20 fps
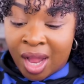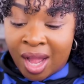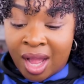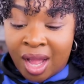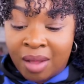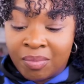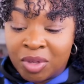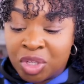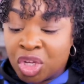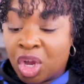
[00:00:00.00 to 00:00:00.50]

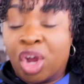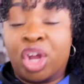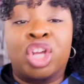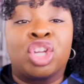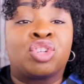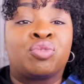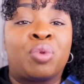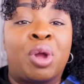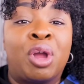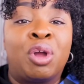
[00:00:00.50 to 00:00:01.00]
the
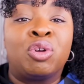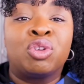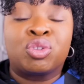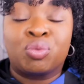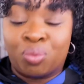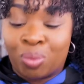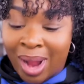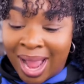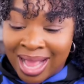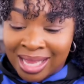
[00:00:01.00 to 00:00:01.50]
Turkish rose,
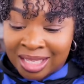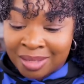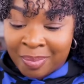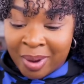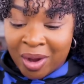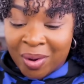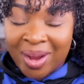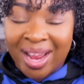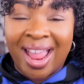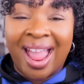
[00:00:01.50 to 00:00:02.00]

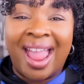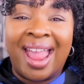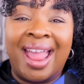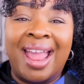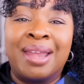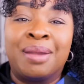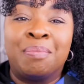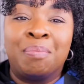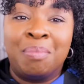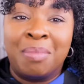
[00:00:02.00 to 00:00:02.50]
raspberry,
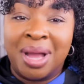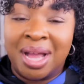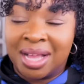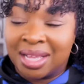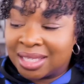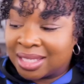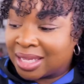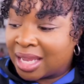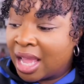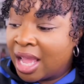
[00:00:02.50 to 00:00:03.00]
and
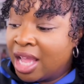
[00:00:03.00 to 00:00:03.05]
musk.